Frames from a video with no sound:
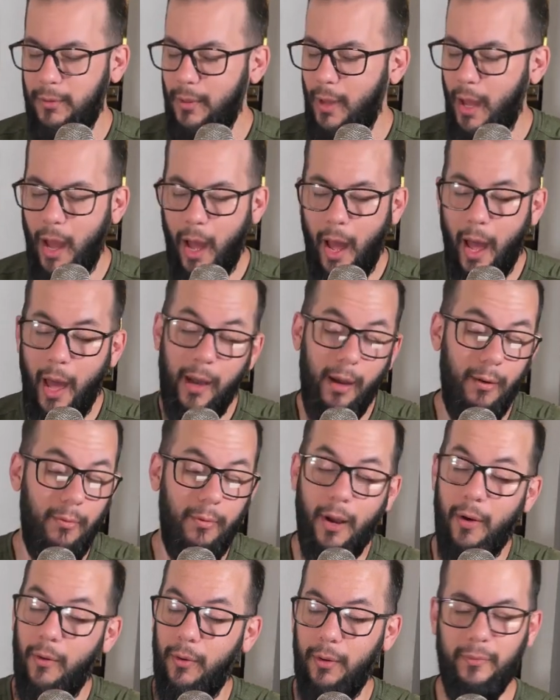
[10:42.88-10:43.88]
I don't
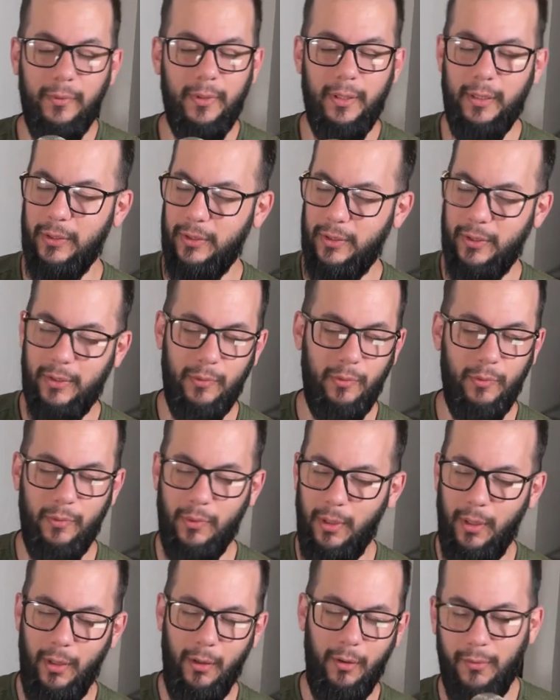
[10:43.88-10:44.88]
know. Just
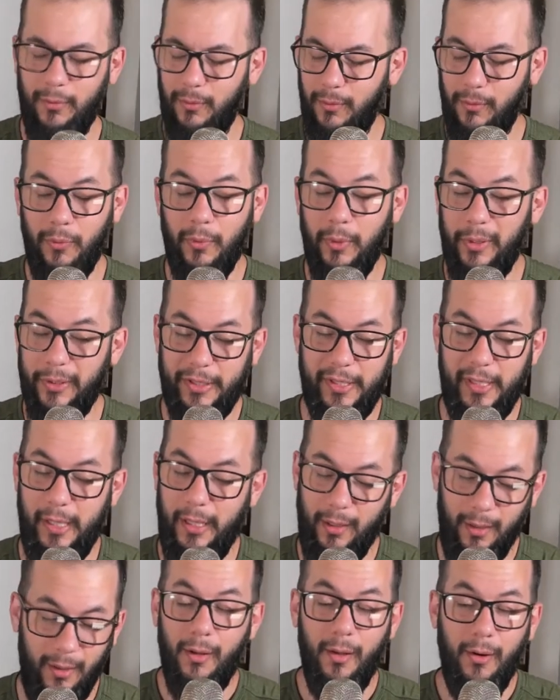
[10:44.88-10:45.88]
well, we'll
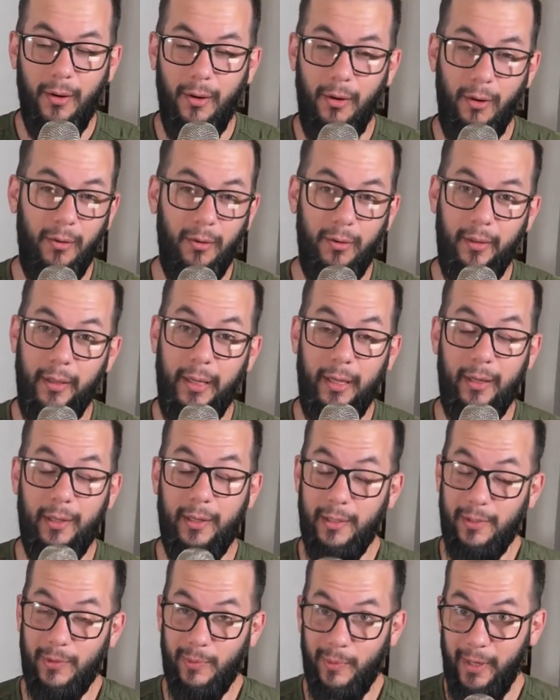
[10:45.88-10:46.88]
see. Holy,
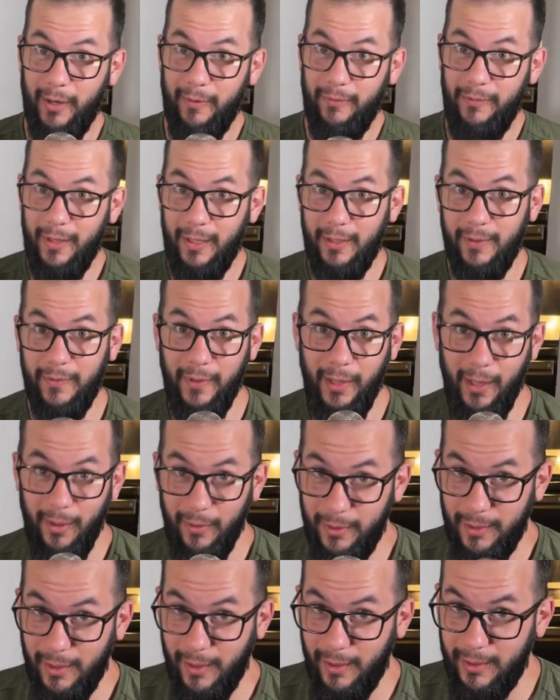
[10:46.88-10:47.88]
because what if this video
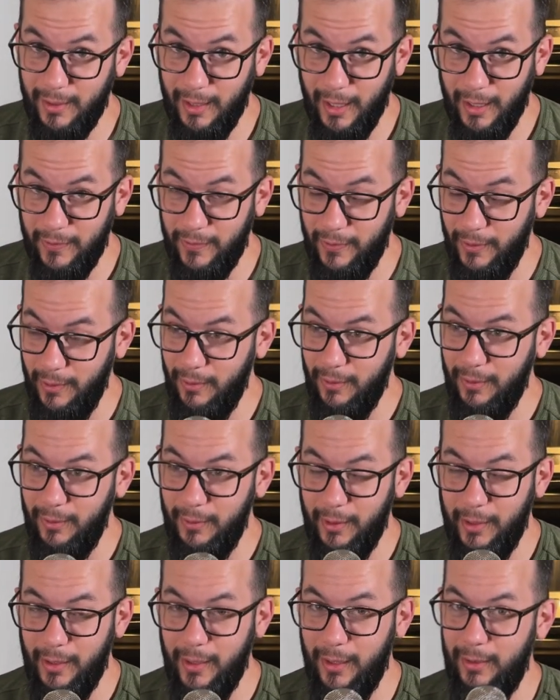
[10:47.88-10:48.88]
is successful?
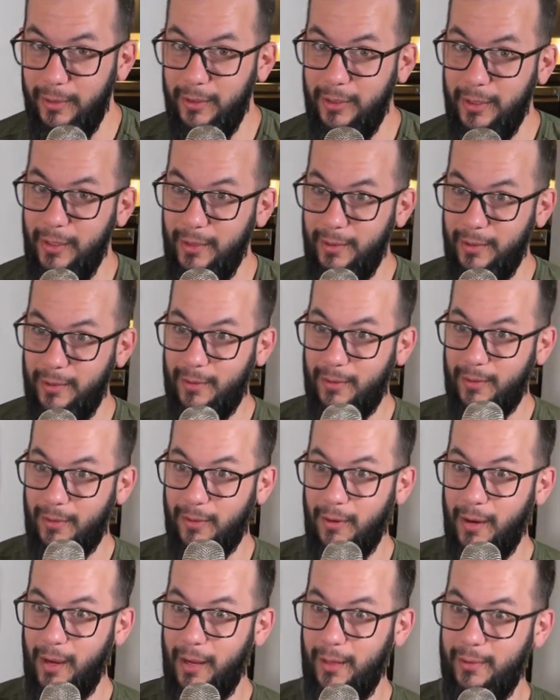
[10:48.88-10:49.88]
good Jesus
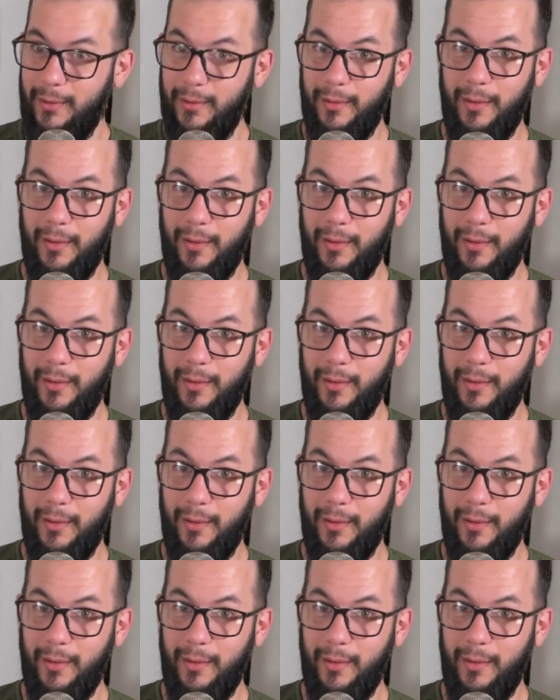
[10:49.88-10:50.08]
Christ.